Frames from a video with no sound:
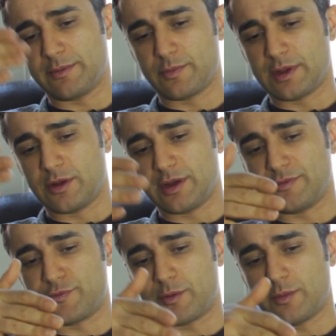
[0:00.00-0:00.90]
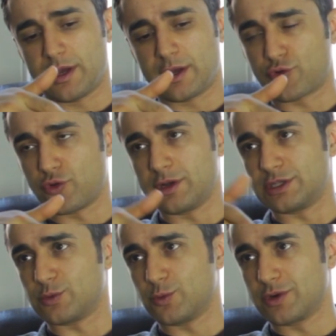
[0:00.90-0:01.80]
they're learning from
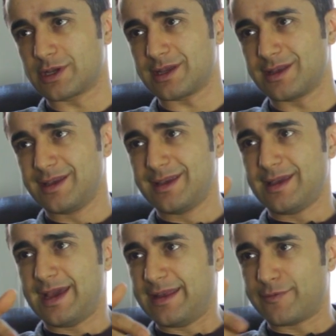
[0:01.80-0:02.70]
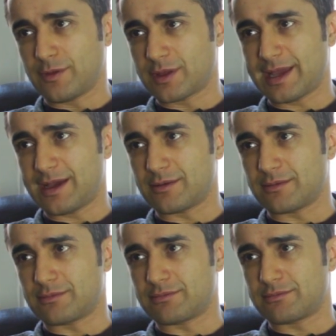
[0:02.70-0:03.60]
crawling to walking, and they fall
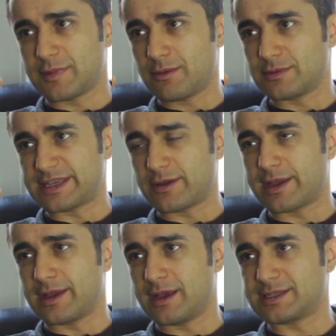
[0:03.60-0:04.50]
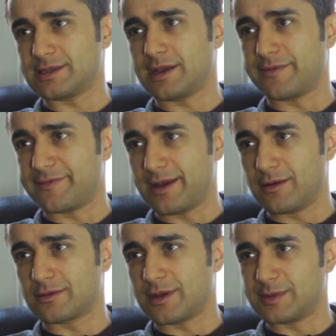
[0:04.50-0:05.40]
down, they don't say, "Okay, that's it. I
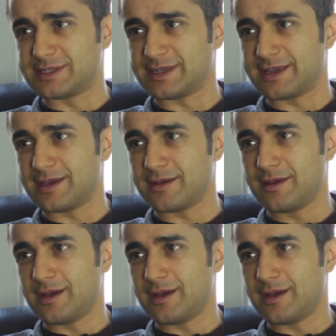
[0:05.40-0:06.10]
failed. I'm going to sit here.